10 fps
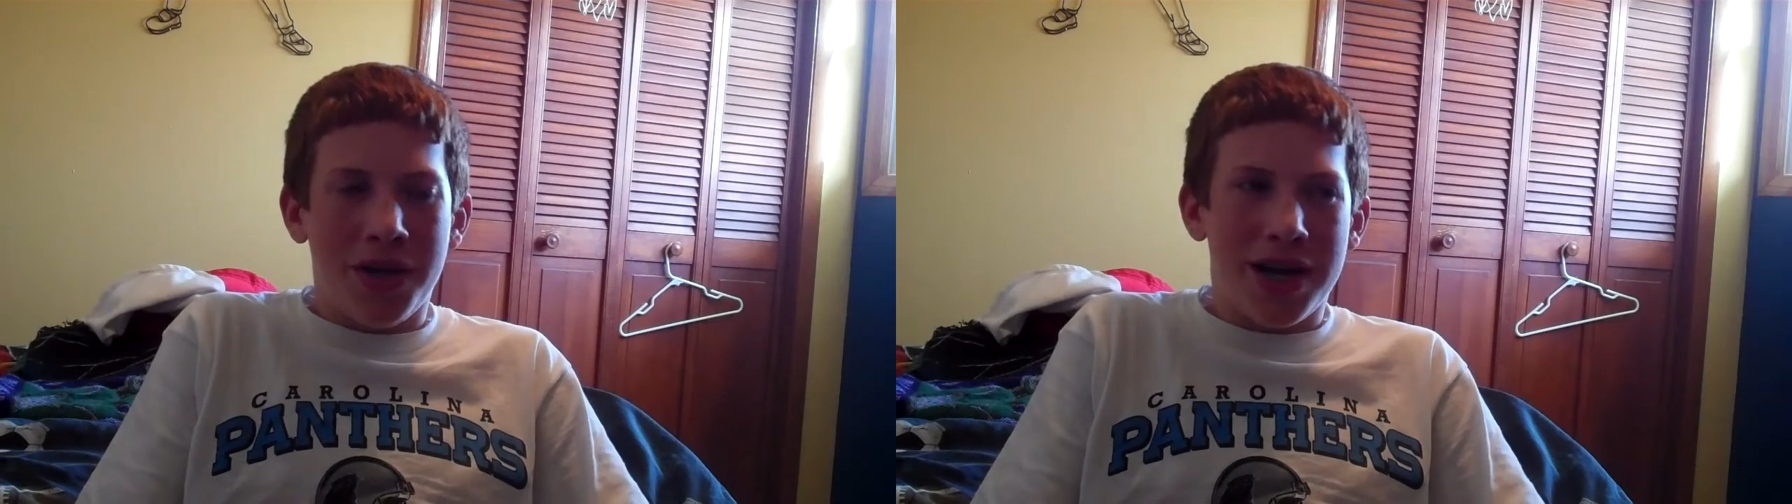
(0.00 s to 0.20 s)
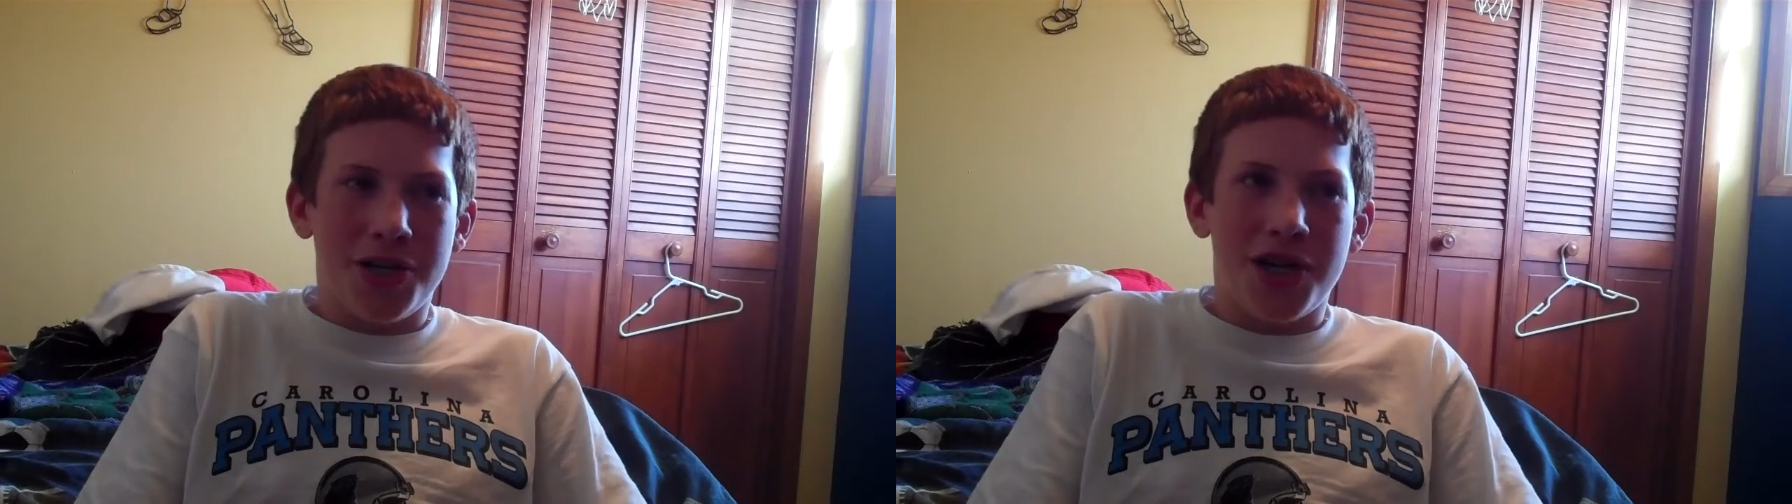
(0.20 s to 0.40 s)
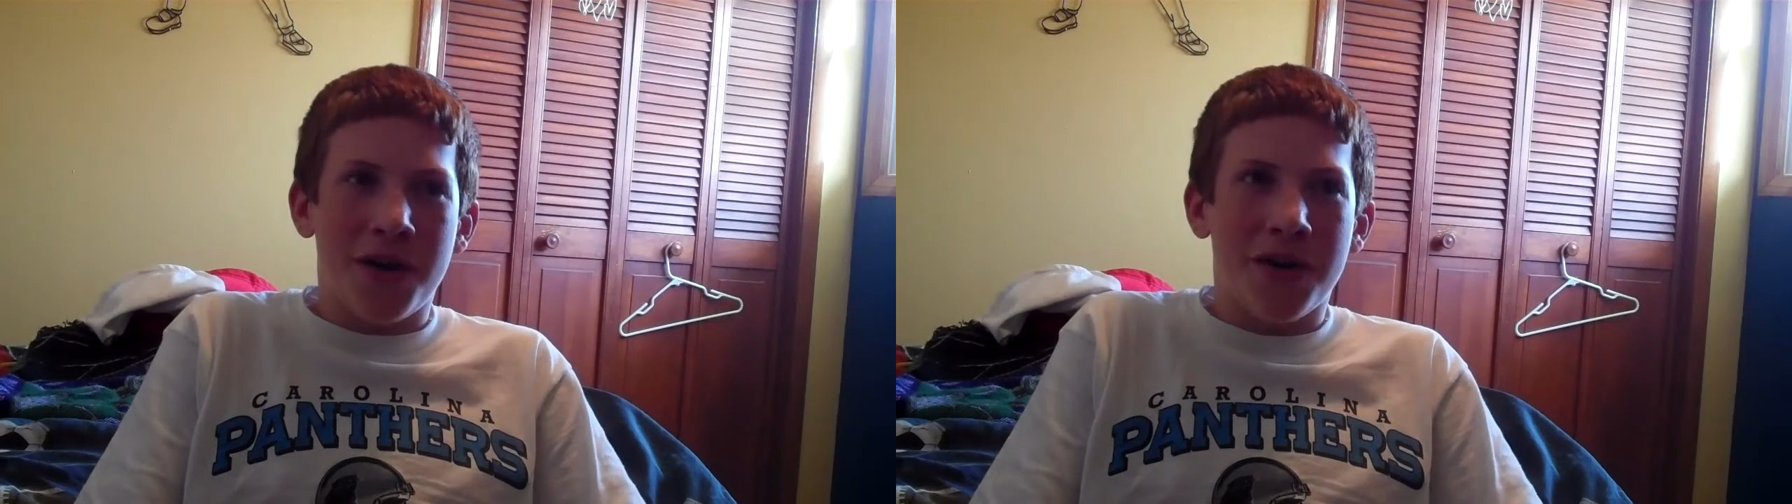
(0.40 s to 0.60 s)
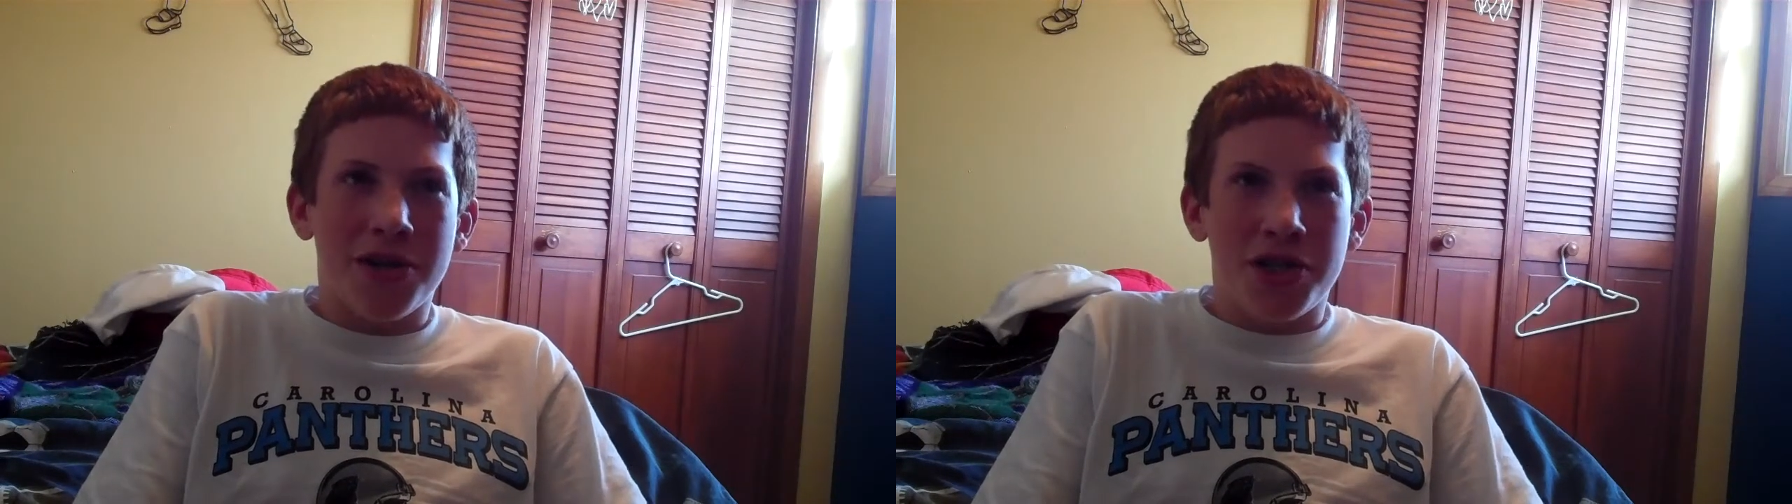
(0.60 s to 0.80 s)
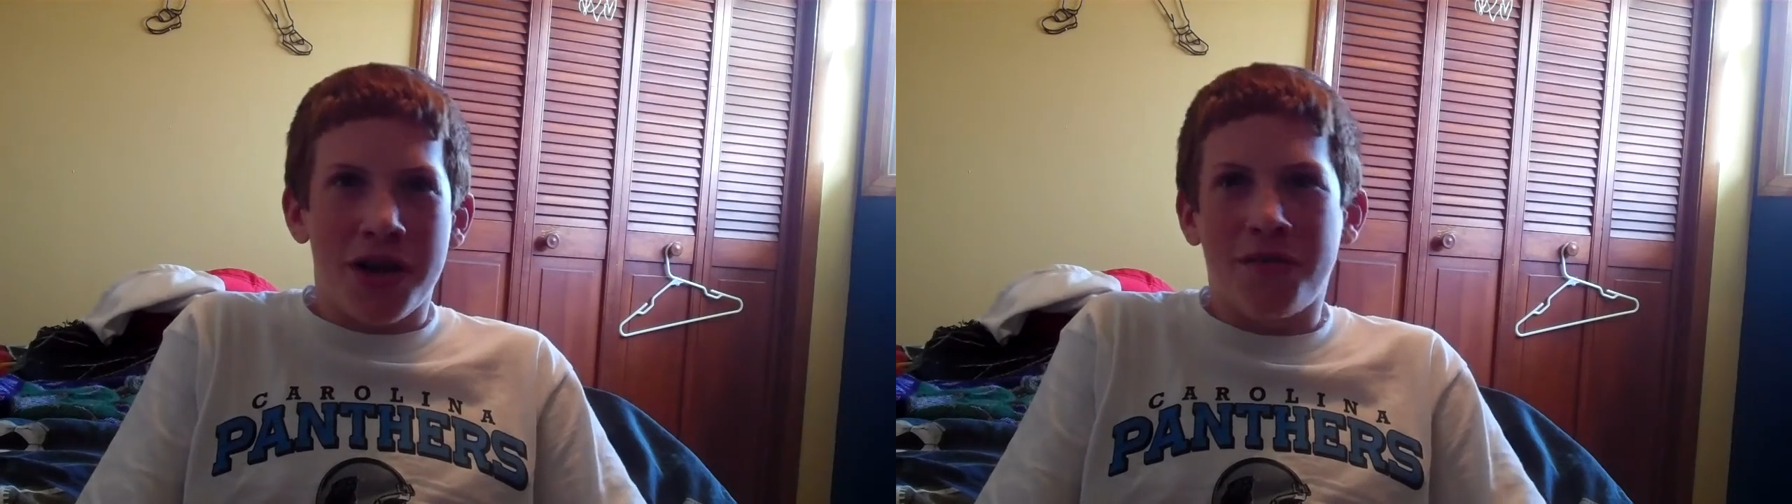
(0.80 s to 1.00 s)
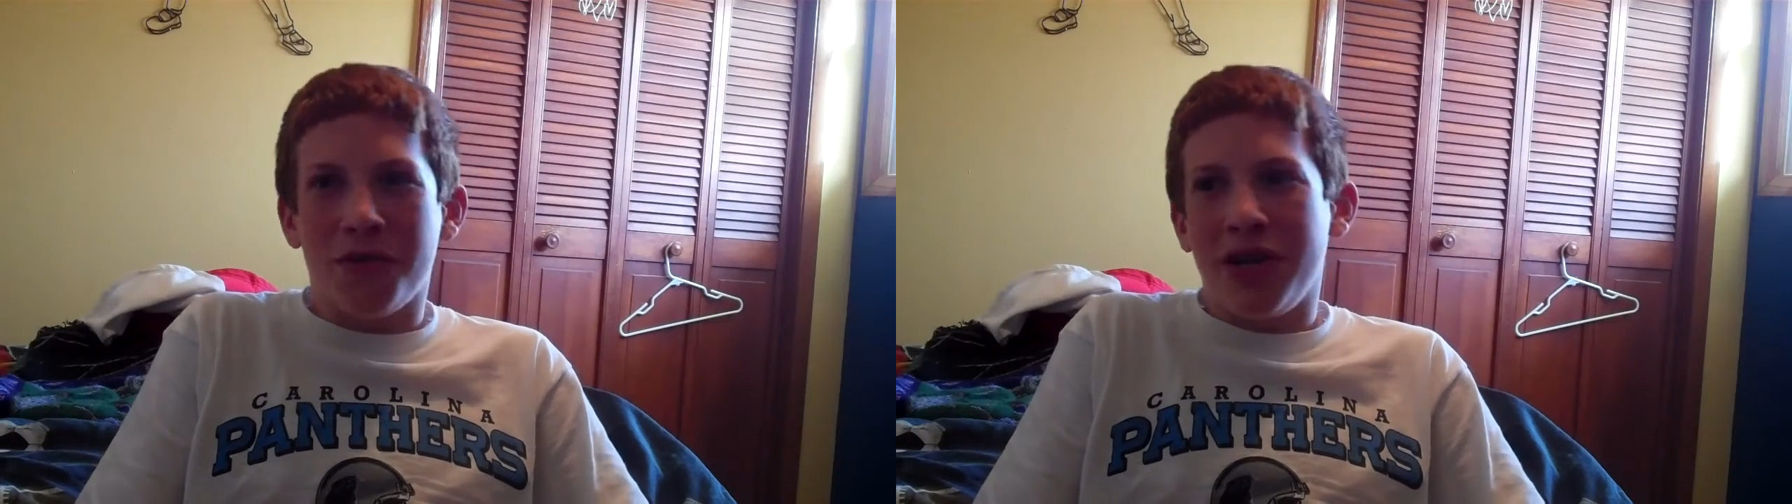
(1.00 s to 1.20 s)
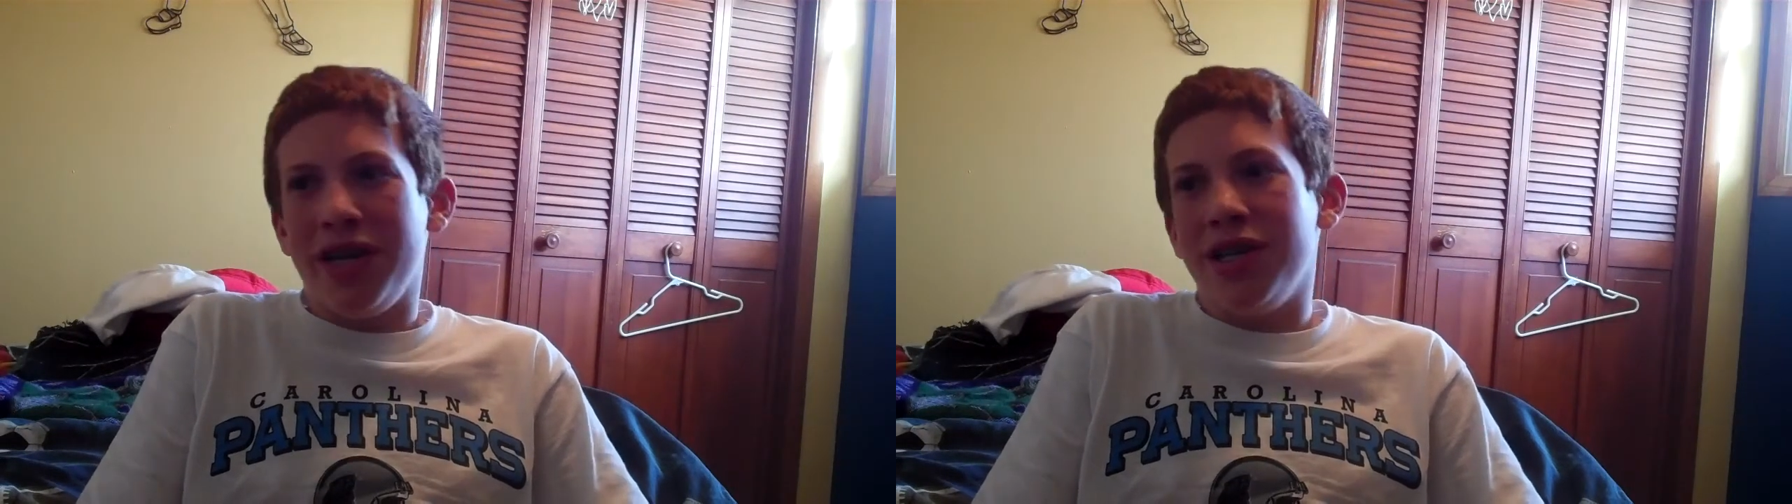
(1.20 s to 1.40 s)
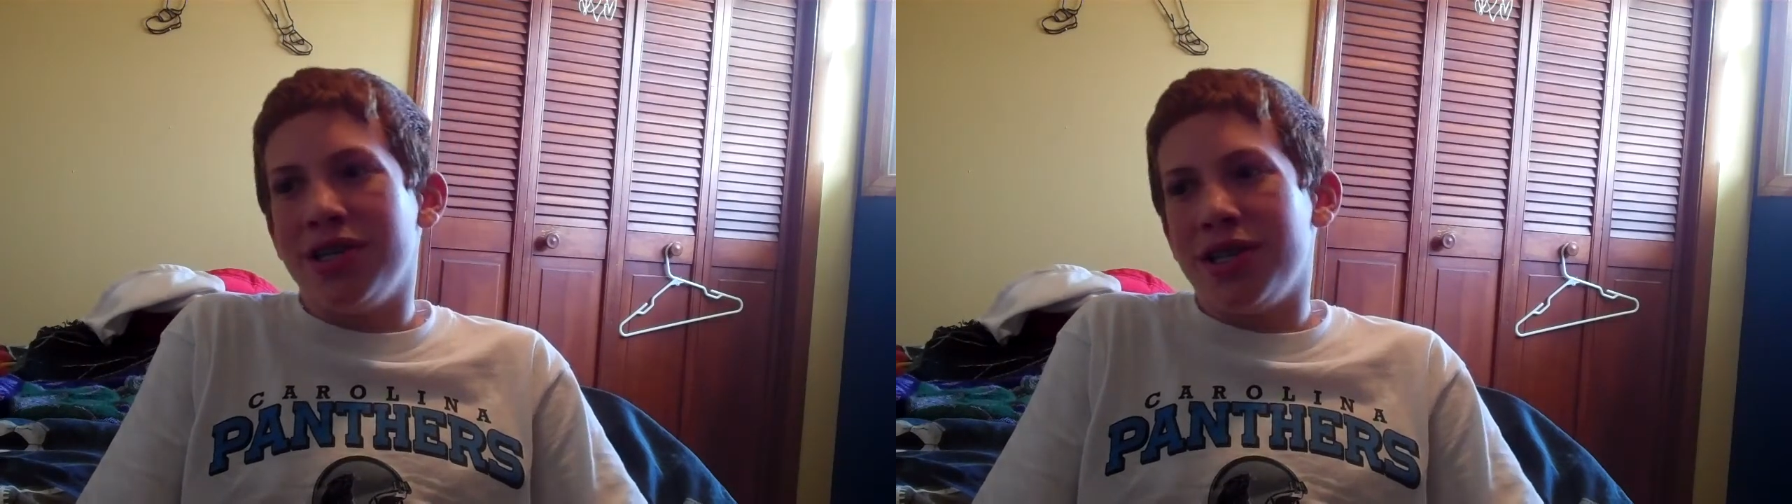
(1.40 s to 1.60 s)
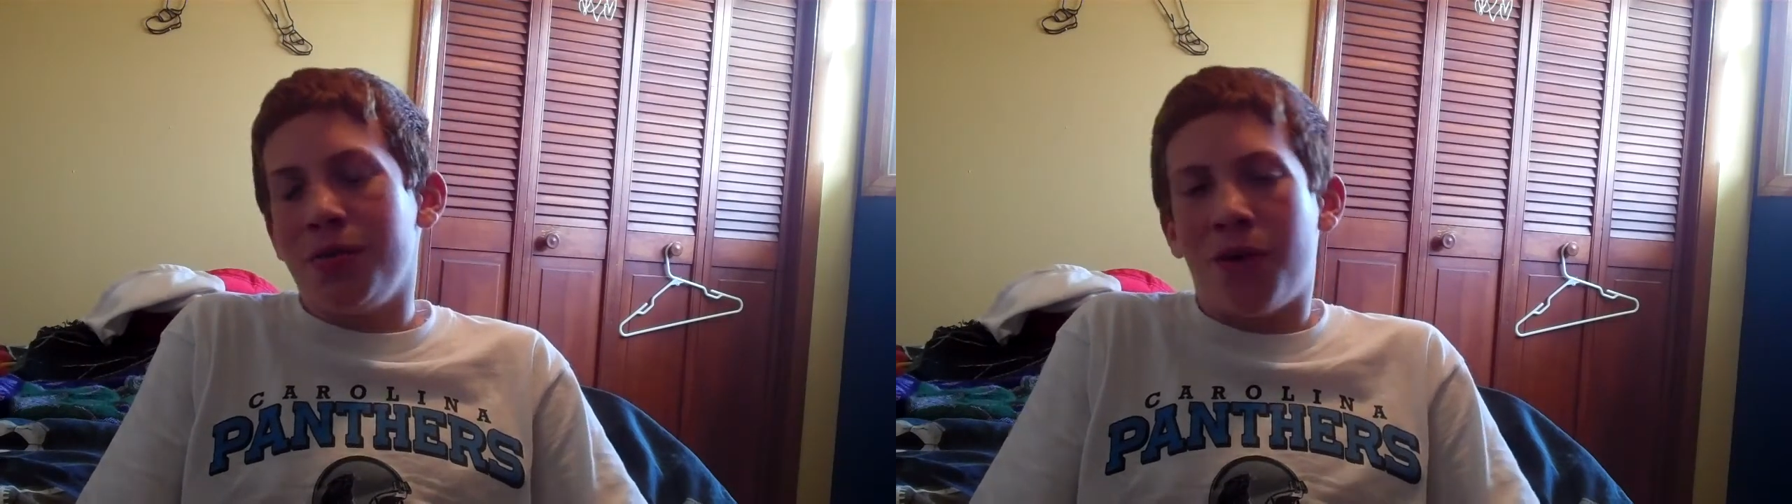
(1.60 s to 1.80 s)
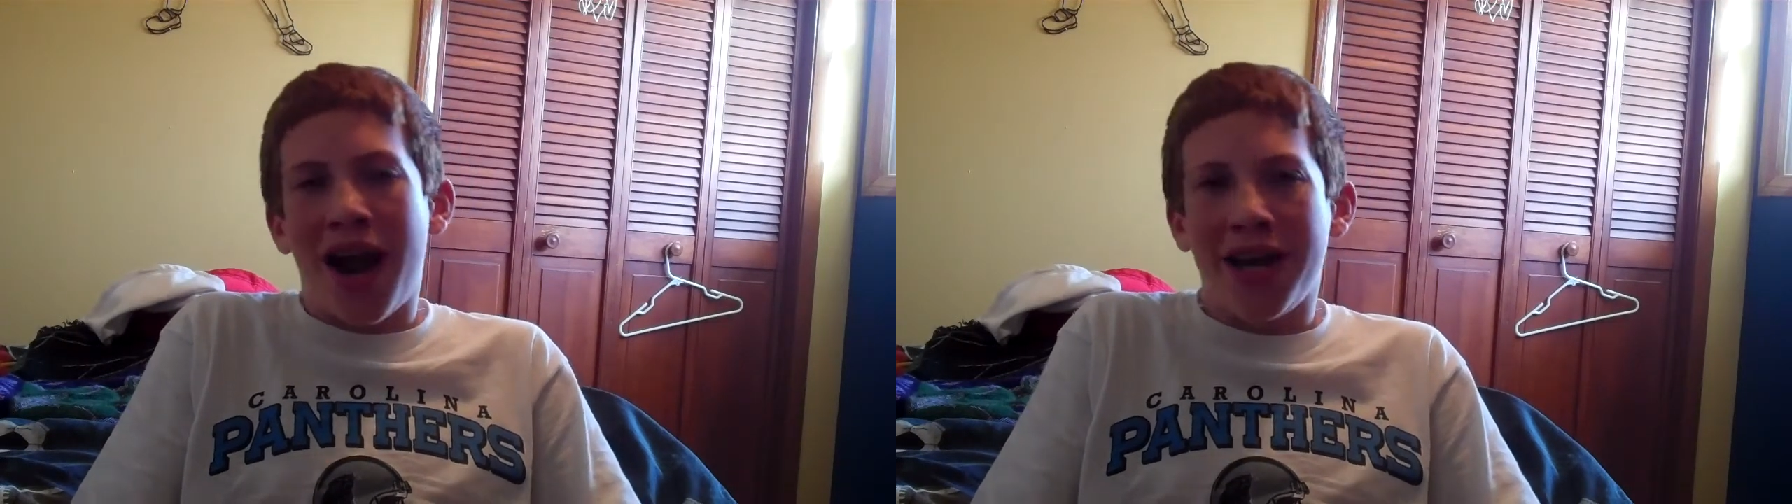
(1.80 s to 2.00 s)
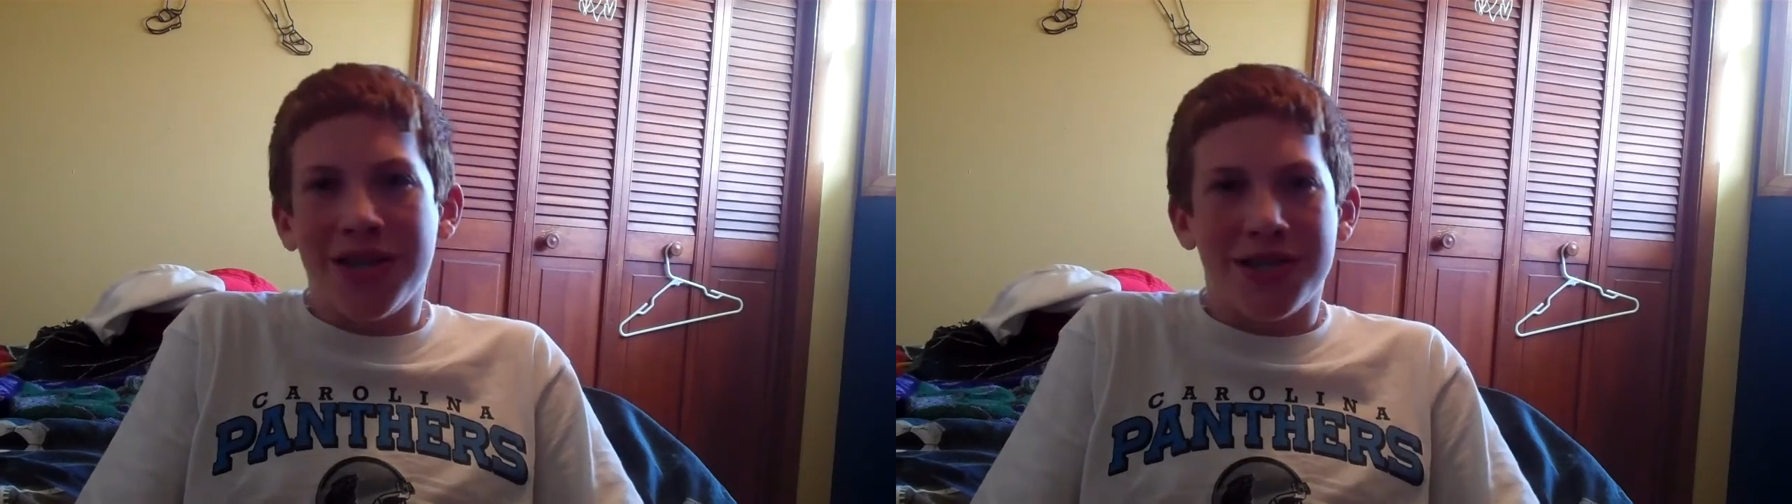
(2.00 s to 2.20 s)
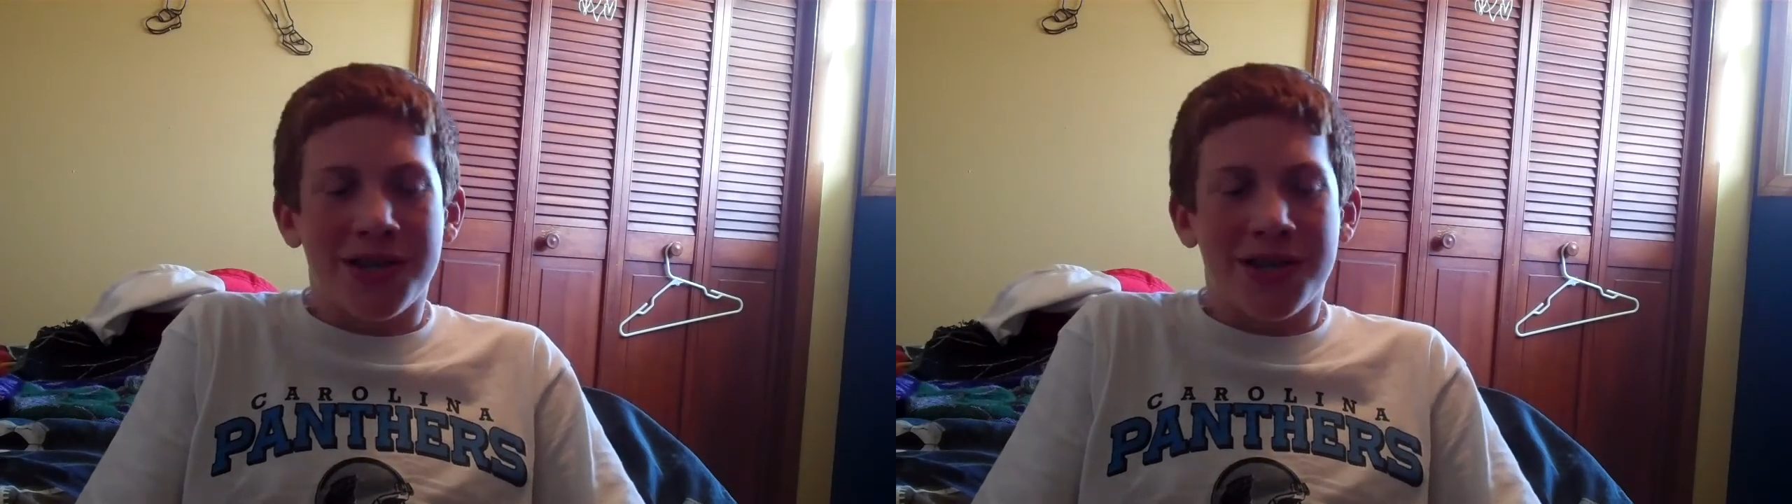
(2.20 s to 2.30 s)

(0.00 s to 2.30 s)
got Jared Jeffries and Ronnie